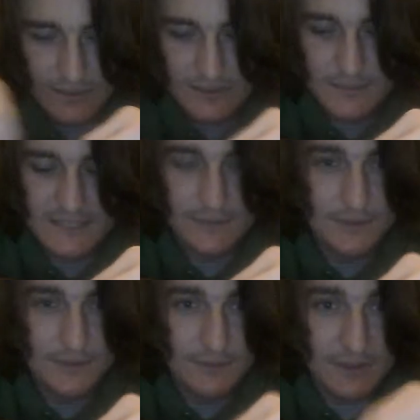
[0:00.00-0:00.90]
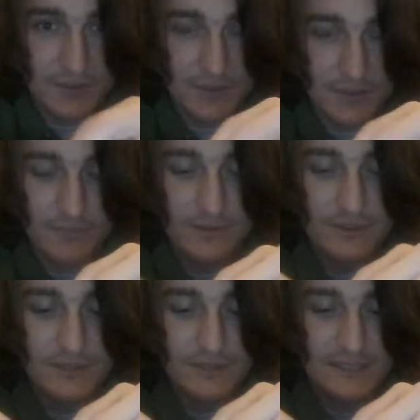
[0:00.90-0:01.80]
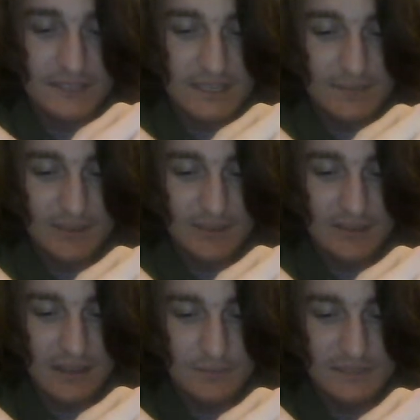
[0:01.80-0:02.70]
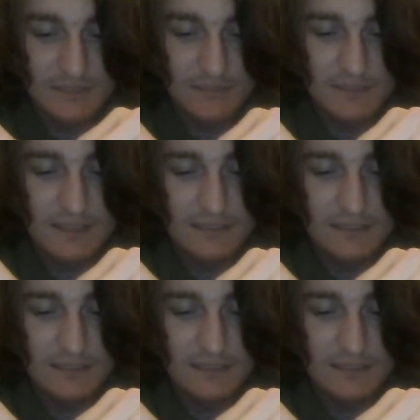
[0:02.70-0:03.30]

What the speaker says: best if you wiggle them when you try to take them out. It helps them get